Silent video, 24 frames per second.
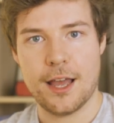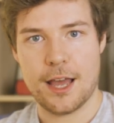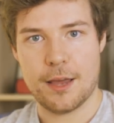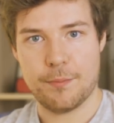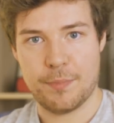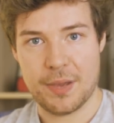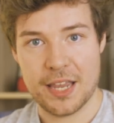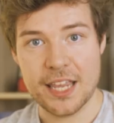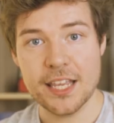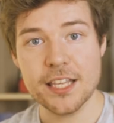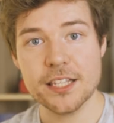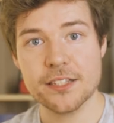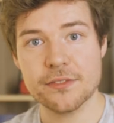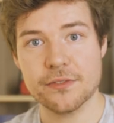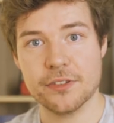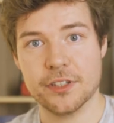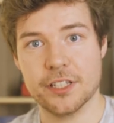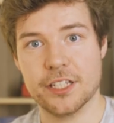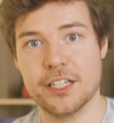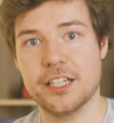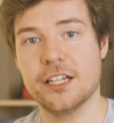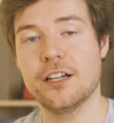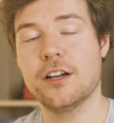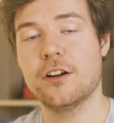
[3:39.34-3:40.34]
and
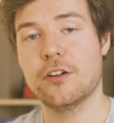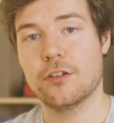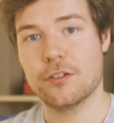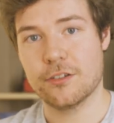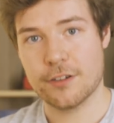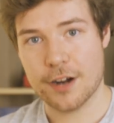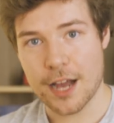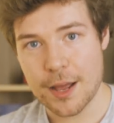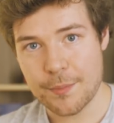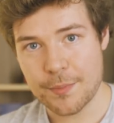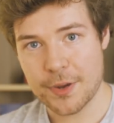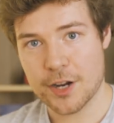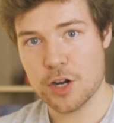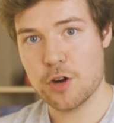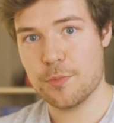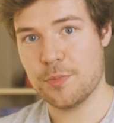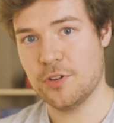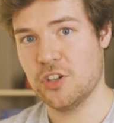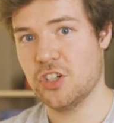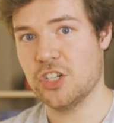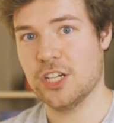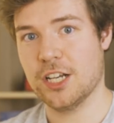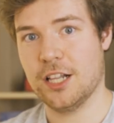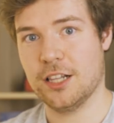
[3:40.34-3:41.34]
peacefully write my
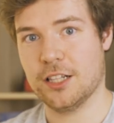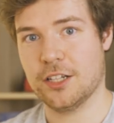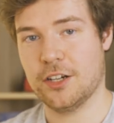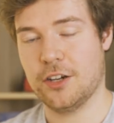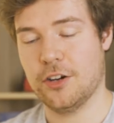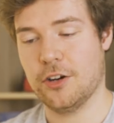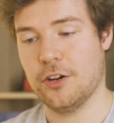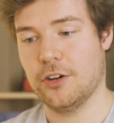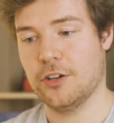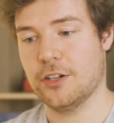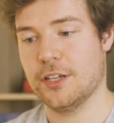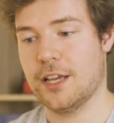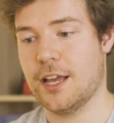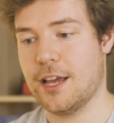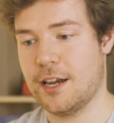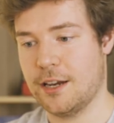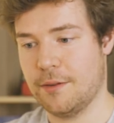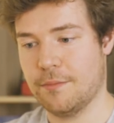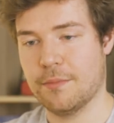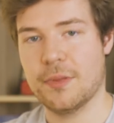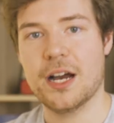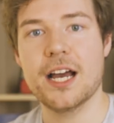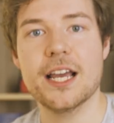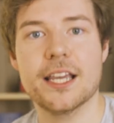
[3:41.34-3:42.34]
OpenGL code, and
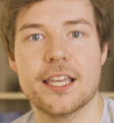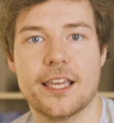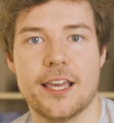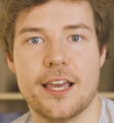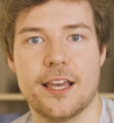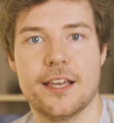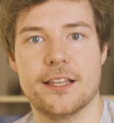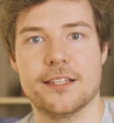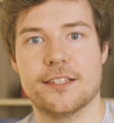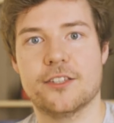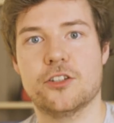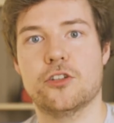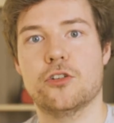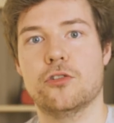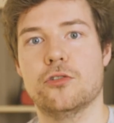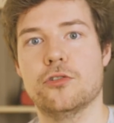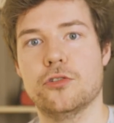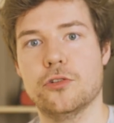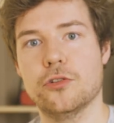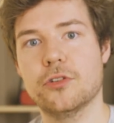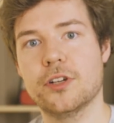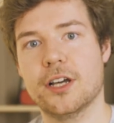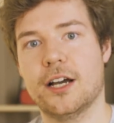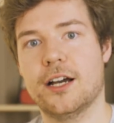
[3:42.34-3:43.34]
in my case, show
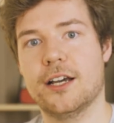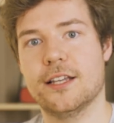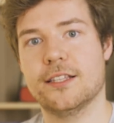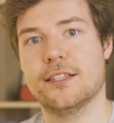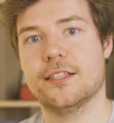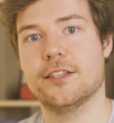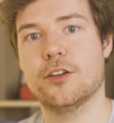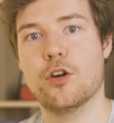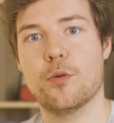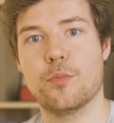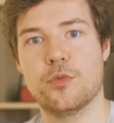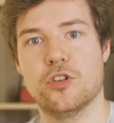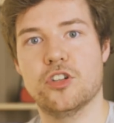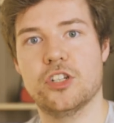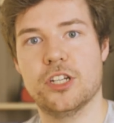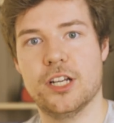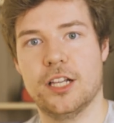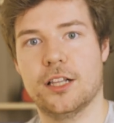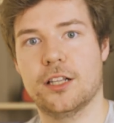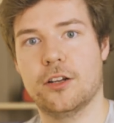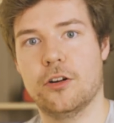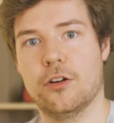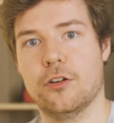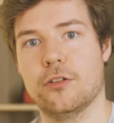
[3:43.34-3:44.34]
you guys the
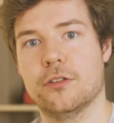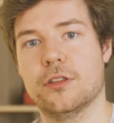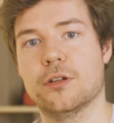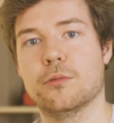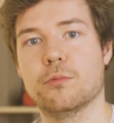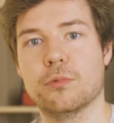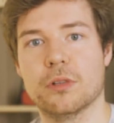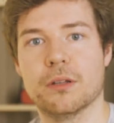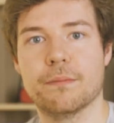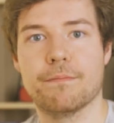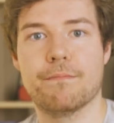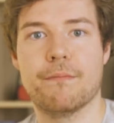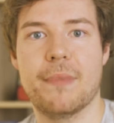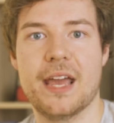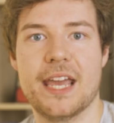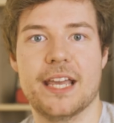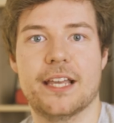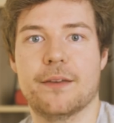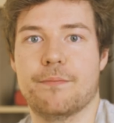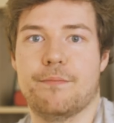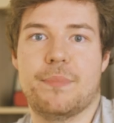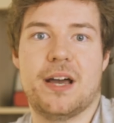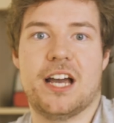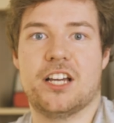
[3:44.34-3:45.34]
OpenGL code that will
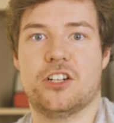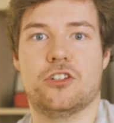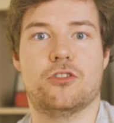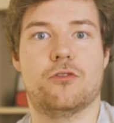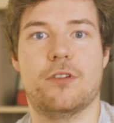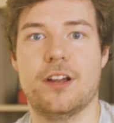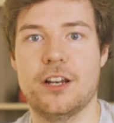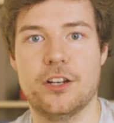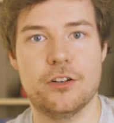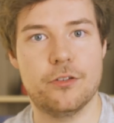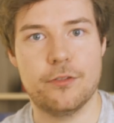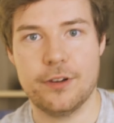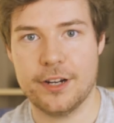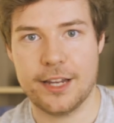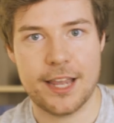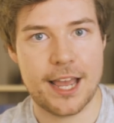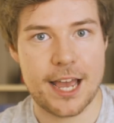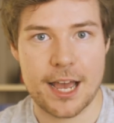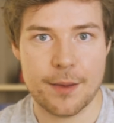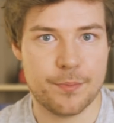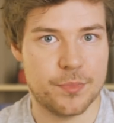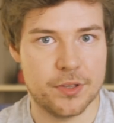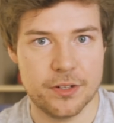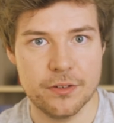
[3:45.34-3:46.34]
make batch rendering
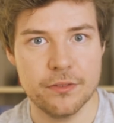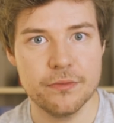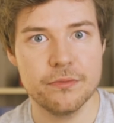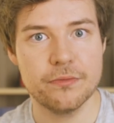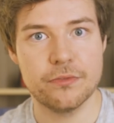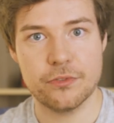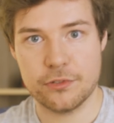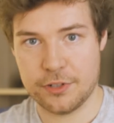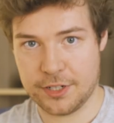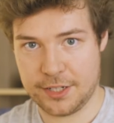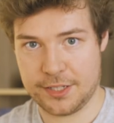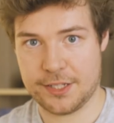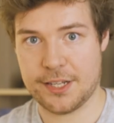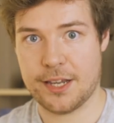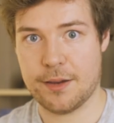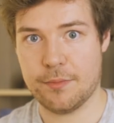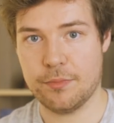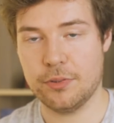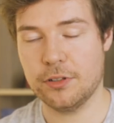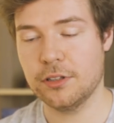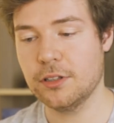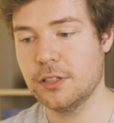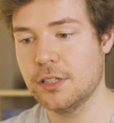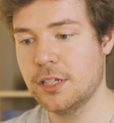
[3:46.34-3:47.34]
happen, for
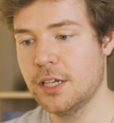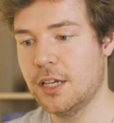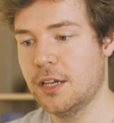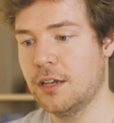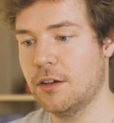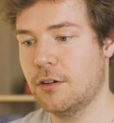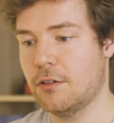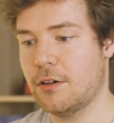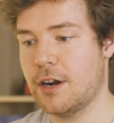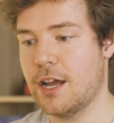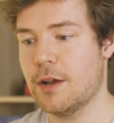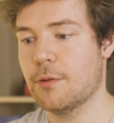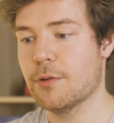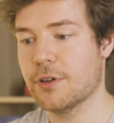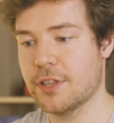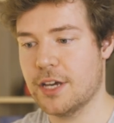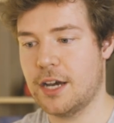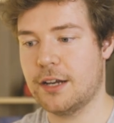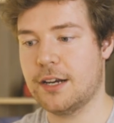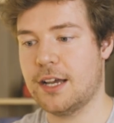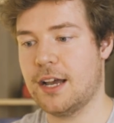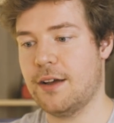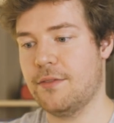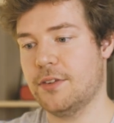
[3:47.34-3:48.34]
example, right?
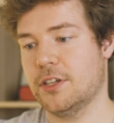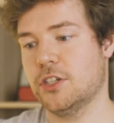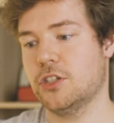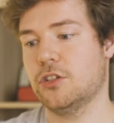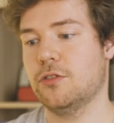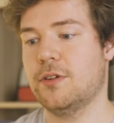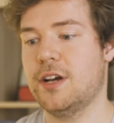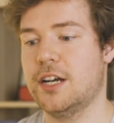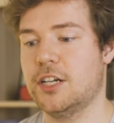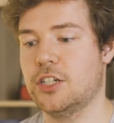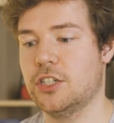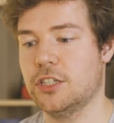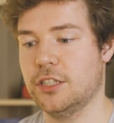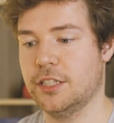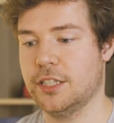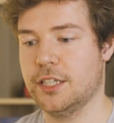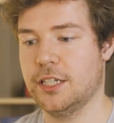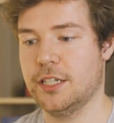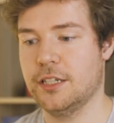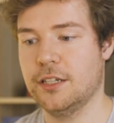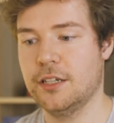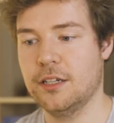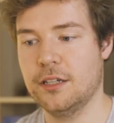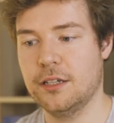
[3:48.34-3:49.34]
Without having to
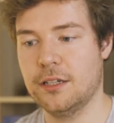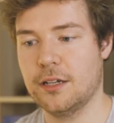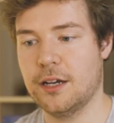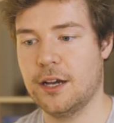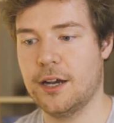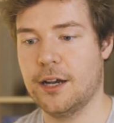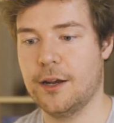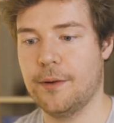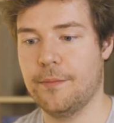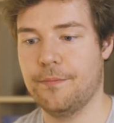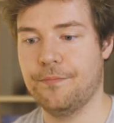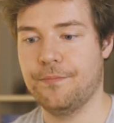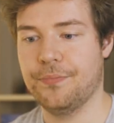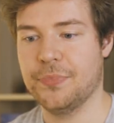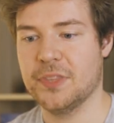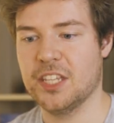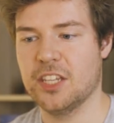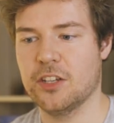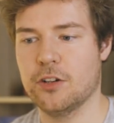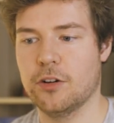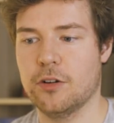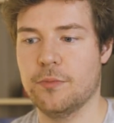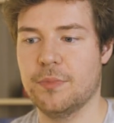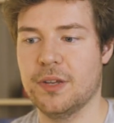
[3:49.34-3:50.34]
actually, um,
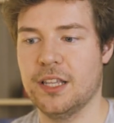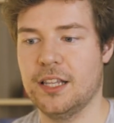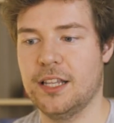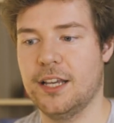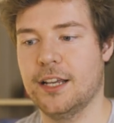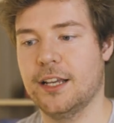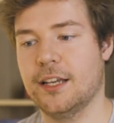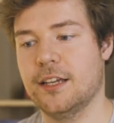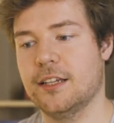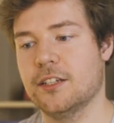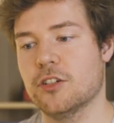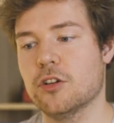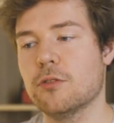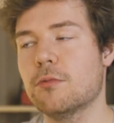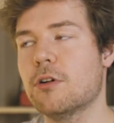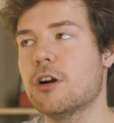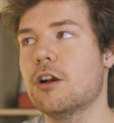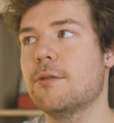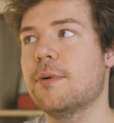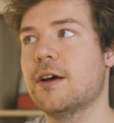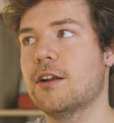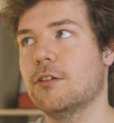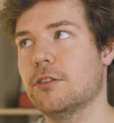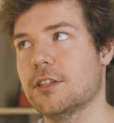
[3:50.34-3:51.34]
you know, be like, don't
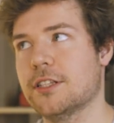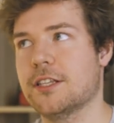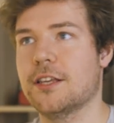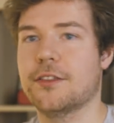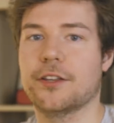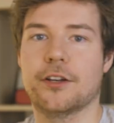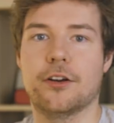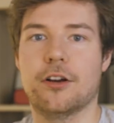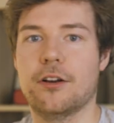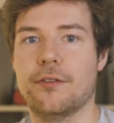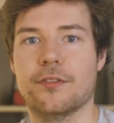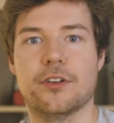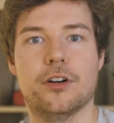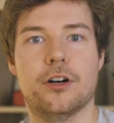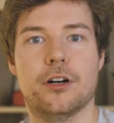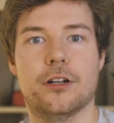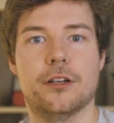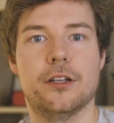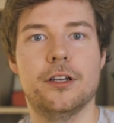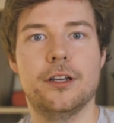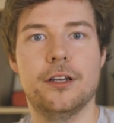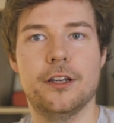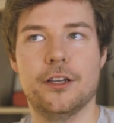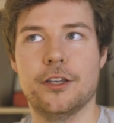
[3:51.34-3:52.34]
worry about all this other code I've
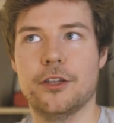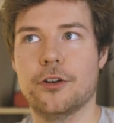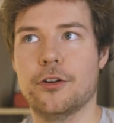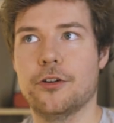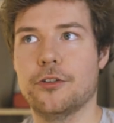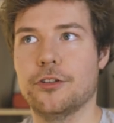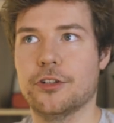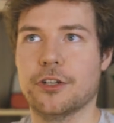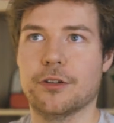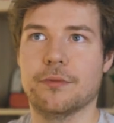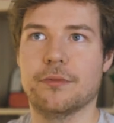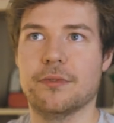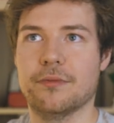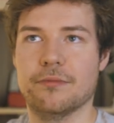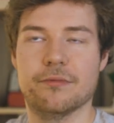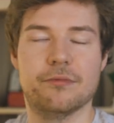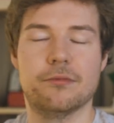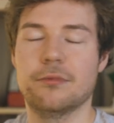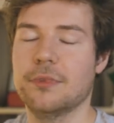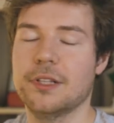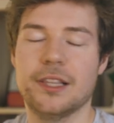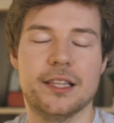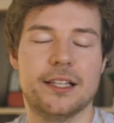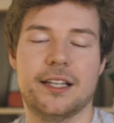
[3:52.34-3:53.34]
got. You know, you
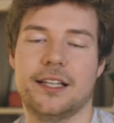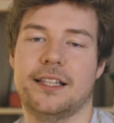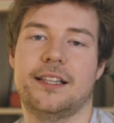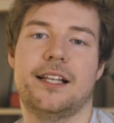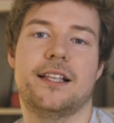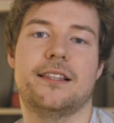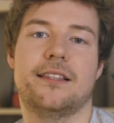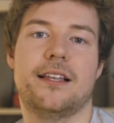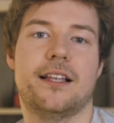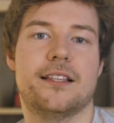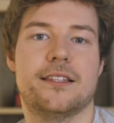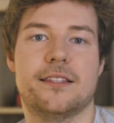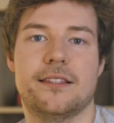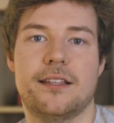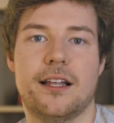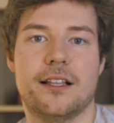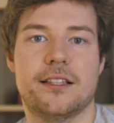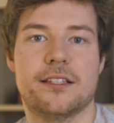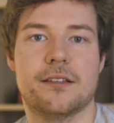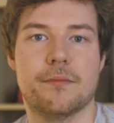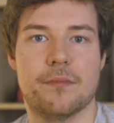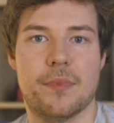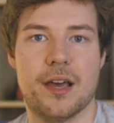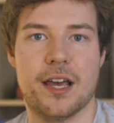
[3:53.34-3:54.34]
can, like that, that's,
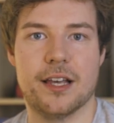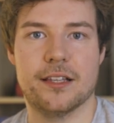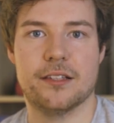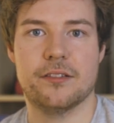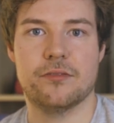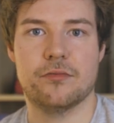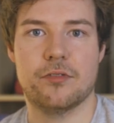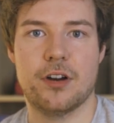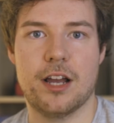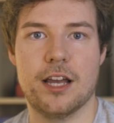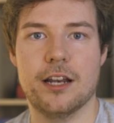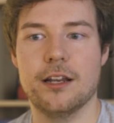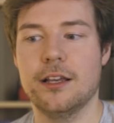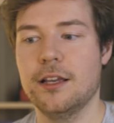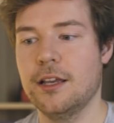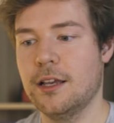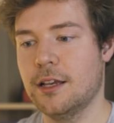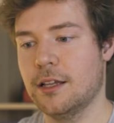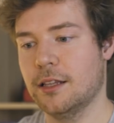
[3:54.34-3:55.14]
that's a mess, right?